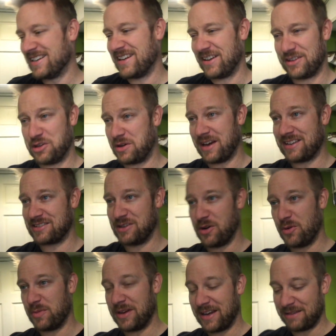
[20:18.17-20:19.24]
You guys
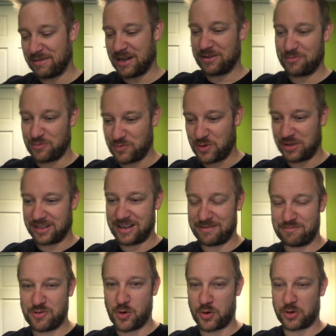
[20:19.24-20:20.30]
know me, I'm not really a
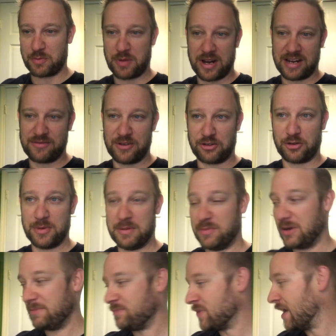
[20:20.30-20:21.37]
northern pike fisherman,
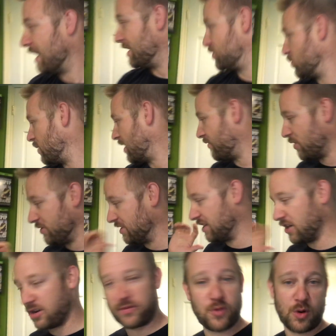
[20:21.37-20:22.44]
but I do have all the
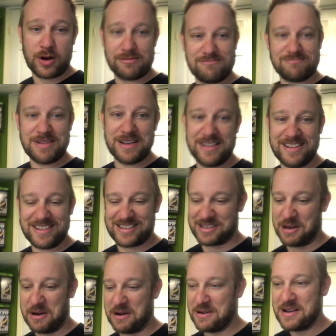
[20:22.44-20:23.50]
gear for it,
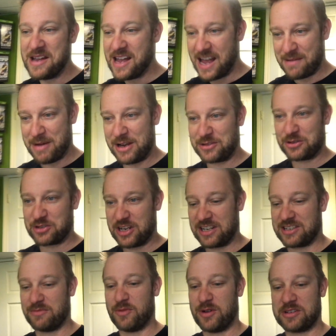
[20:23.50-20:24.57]
so I might as well
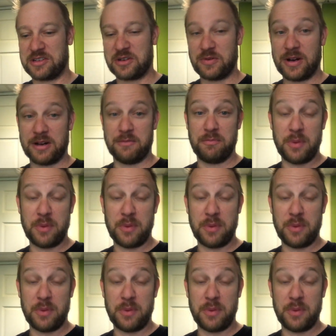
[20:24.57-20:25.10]
chase them once in a while.